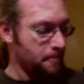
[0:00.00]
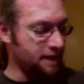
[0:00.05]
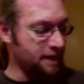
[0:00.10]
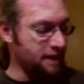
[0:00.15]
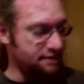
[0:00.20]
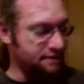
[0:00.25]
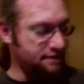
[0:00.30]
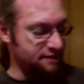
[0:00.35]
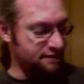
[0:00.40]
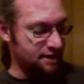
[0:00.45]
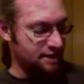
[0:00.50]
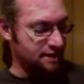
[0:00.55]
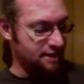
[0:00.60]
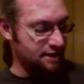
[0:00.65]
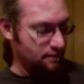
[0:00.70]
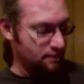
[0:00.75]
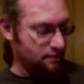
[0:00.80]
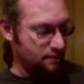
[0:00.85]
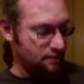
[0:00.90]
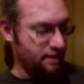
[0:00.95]
gets a
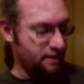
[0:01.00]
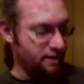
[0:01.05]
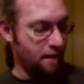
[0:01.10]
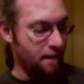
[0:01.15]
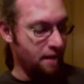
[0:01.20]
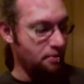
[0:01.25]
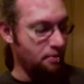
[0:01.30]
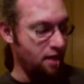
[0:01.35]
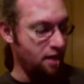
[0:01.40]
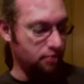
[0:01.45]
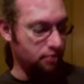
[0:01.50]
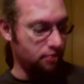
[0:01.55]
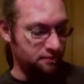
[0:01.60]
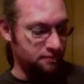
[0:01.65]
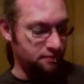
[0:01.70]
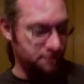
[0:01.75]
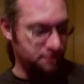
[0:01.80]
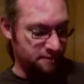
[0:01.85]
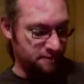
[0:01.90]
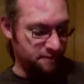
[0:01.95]
sense that we've got
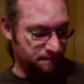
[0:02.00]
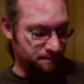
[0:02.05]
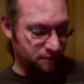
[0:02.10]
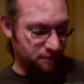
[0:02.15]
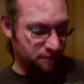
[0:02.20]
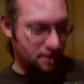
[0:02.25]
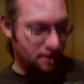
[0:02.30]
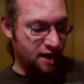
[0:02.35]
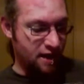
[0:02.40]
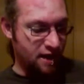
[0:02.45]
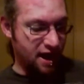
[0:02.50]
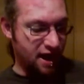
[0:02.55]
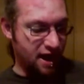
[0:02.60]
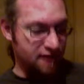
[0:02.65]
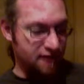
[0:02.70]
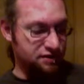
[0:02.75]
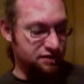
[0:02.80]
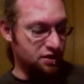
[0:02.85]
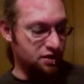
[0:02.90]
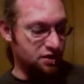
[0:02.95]
problems,
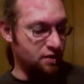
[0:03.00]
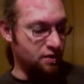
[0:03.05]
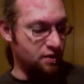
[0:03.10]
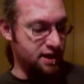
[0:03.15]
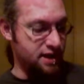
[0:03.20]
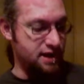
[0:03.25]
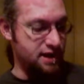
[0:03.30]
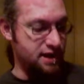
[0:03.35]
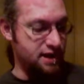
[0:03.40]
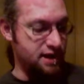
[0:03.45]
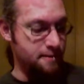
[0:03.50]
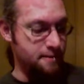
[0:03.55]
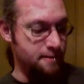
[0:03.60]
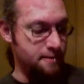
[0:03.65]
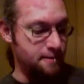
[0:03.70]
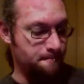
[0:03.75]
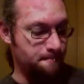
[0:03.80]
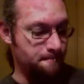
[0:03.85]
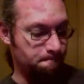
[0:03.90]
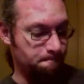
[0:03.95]
and so he